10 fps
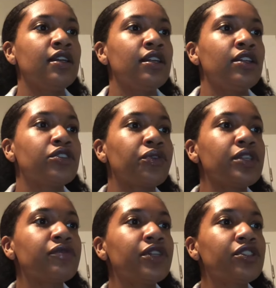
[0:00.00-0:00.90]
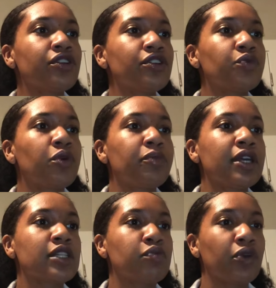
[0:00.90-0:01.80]
So this research will be
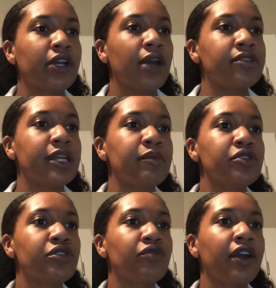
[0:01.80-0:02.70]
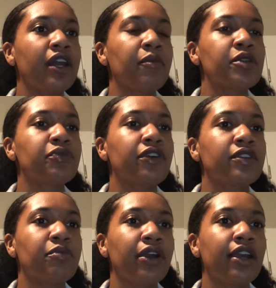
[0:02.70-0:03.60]
exploring how damage to the right hemisphere of the
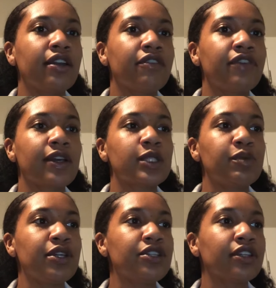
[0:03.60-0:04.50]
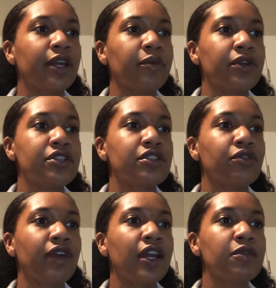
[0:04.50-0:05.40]
brain affects speech and language. The
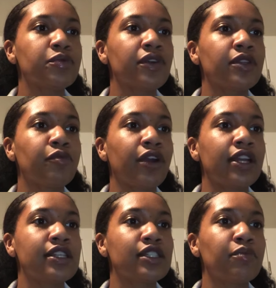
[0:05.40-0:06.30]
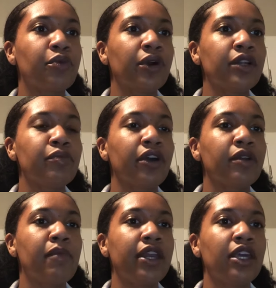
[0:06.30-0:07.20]
right hemisphere of the brain is an important part of
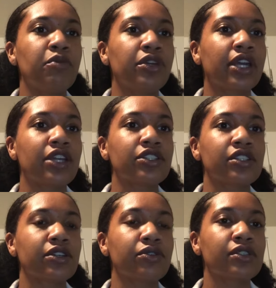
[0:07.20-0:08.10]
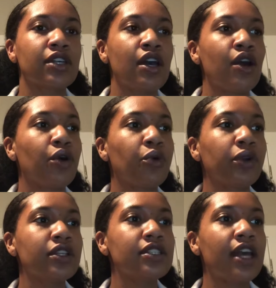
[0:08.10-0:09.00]
many communication skills. According
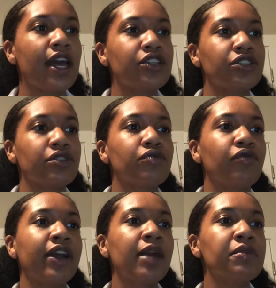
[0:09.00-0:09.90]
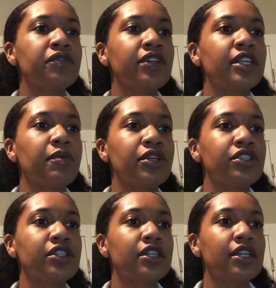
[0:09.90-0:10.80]
to ASHA, right hemisphere damage
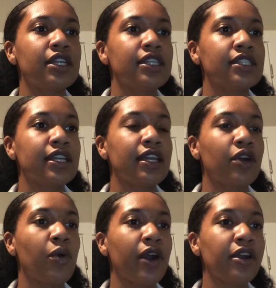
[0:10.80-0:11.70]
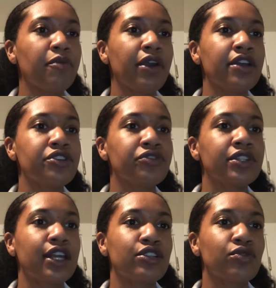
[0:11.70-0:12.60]
is an acquired brain injury that
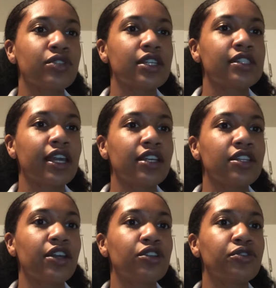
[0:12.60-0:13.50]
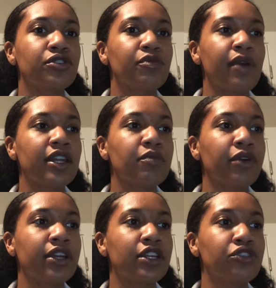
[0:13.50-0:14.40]
is usually secondary to a traumatic
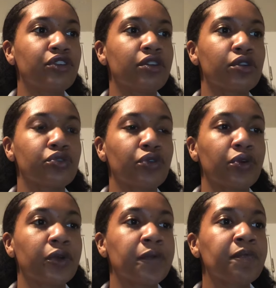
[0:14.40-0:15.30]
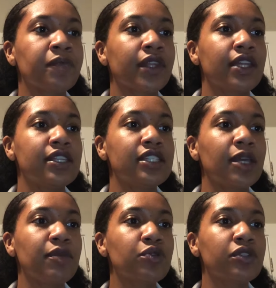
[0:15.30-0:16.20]
brain injury or stroke. This
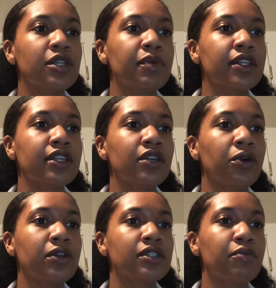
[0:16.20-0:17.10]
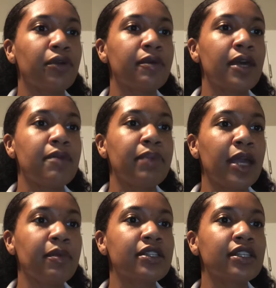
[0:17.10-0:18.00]
damage will typically cause
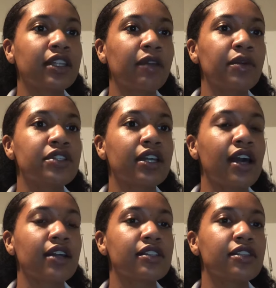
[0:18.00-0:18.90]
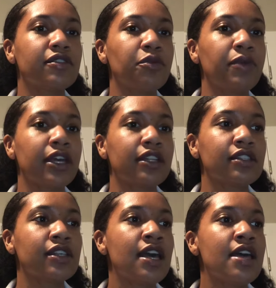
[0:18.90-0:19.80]
impairments in language and cognitive domains
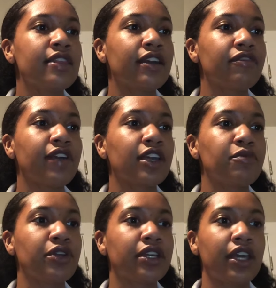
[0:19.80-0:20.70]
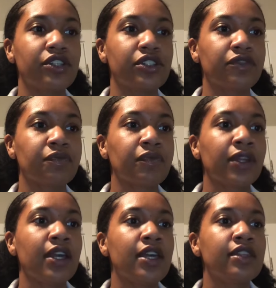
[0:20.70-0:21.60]
that affect communication.
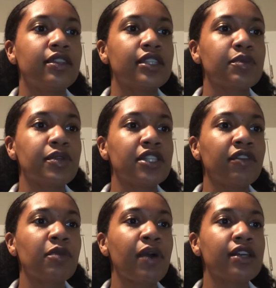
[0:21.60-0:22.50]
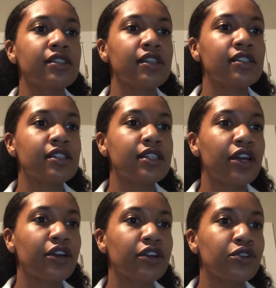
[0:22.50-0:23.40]
The specific processes that
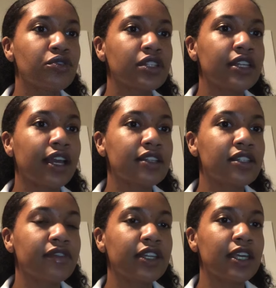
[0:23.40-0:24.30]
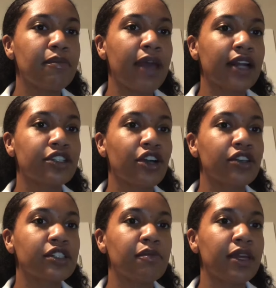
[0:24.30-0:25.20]
are usually negatively impacted are
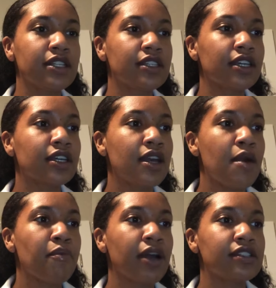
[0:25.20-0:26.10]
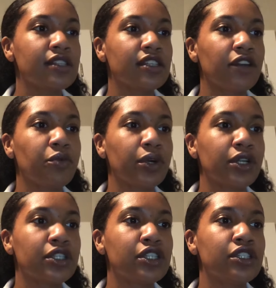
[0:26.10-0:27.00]
semantic processing of
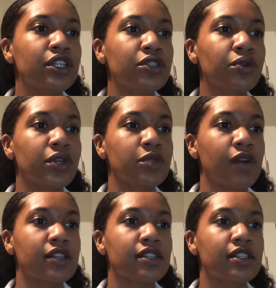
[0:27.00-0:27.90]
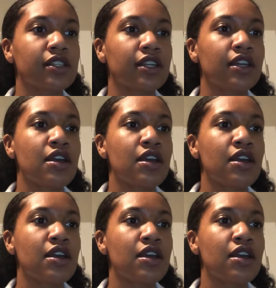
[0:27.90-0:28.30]
words, discourse processing,